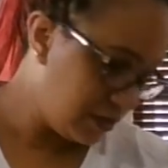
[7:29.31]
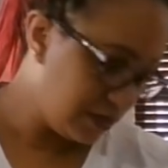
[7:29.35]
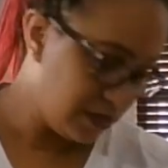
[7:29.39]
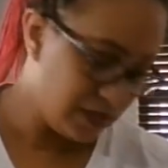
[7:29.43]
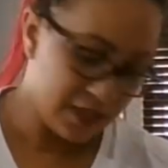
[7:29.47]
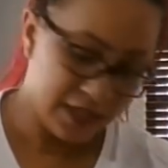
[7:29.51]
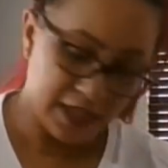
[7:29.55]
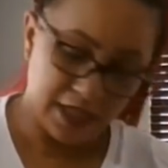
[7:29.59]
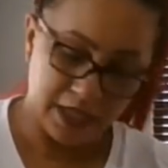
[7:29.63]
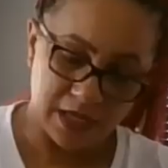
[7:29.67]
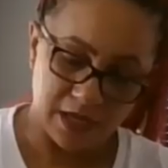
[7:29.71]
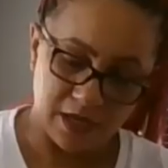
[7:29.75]

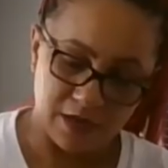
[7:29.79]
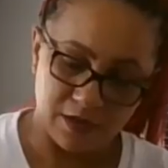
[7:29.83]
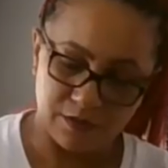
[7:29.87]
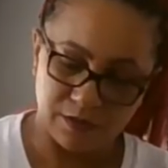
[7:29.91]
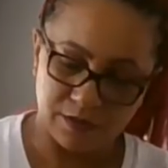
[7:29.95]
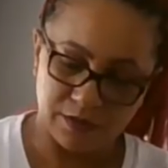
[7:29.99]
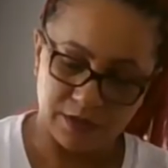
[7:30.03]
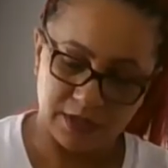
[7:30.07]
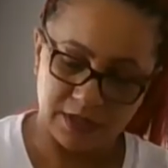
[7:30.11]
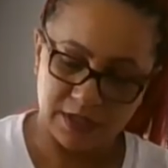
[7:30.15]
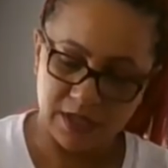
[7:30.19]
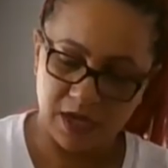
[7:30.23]
Leo,
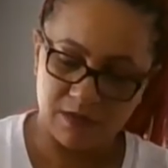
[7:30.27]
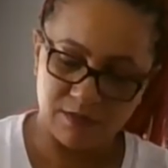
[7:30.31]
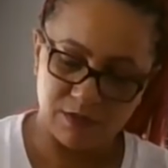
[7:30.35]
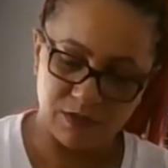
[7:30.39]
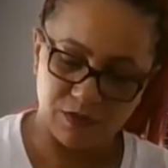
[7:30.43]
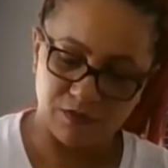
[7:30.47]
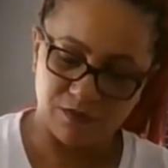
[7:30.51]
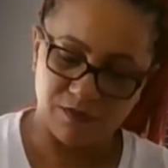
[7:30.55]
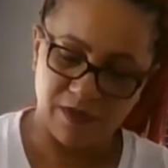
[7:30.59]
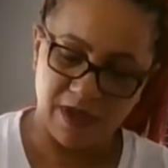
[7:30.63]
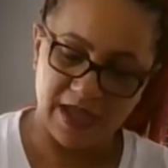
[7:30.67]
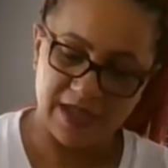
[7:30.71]
Sun,
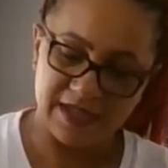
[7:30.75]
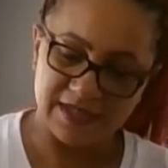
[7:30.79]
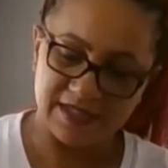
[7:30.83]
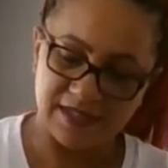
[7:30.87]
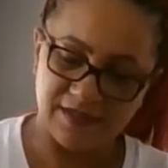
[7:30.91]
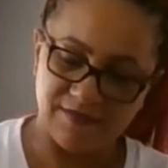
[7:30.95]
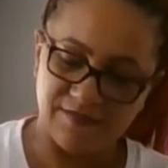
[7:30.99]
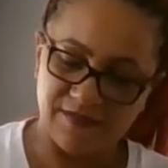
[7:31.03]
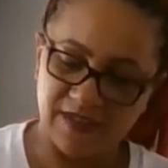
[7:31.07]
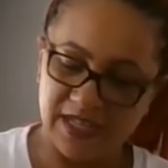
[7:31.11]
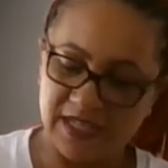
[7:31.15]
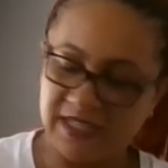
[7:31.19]
Moon,
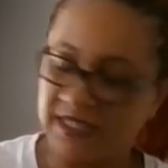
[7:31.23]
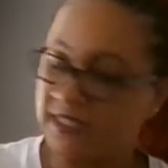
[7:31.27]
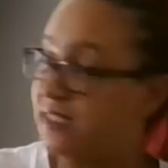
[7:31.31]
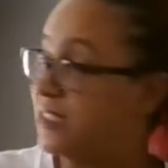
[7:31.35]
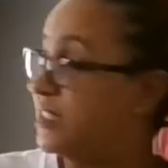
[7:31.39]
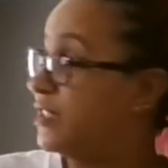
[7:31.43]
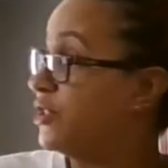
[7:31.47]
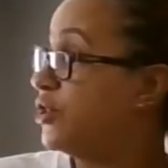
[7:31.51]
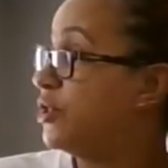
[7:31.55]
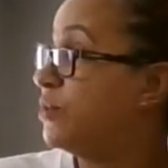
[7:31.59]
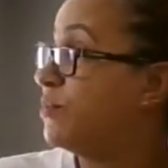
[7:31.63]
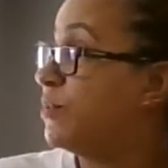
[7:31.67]
Rising, Venus,
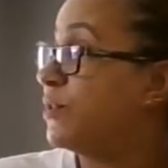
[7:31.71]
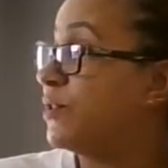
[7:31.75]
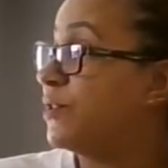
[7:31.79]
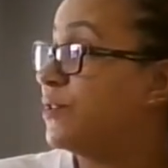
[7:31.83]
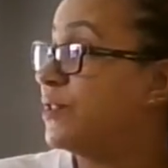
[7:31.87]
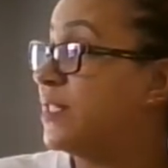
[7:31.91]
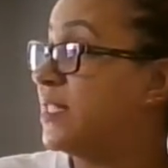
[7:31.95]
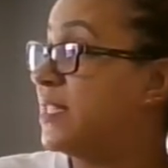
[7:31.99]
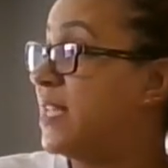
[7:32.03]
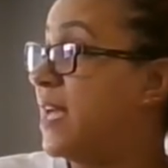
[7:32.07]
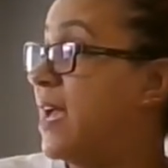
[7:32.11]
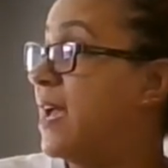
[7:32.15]
and
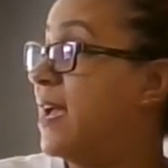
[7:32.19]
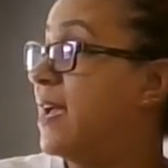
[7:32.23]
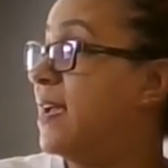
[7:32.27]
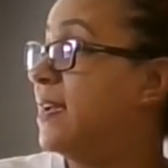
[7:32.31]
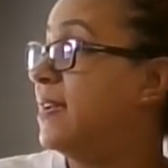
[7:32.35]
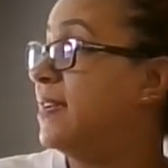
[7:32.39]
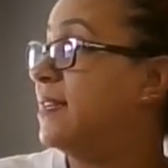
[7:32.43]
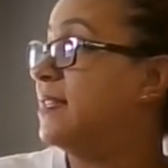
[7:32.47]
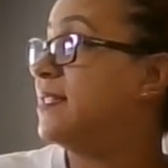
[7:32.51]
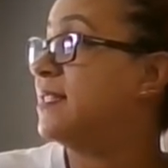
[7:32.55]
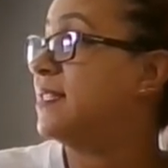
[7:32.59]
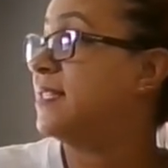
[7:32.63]
Jupiter
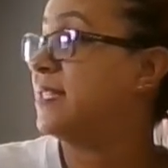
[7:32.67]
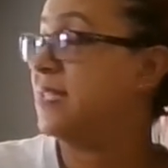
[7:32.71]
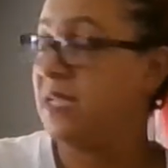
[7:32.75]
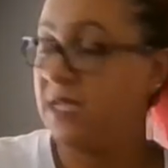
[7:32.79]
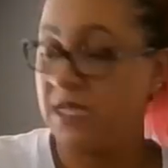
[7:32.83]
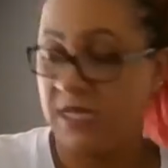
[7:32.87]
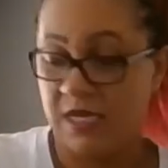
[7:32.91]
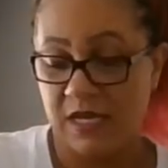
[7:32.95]
signs.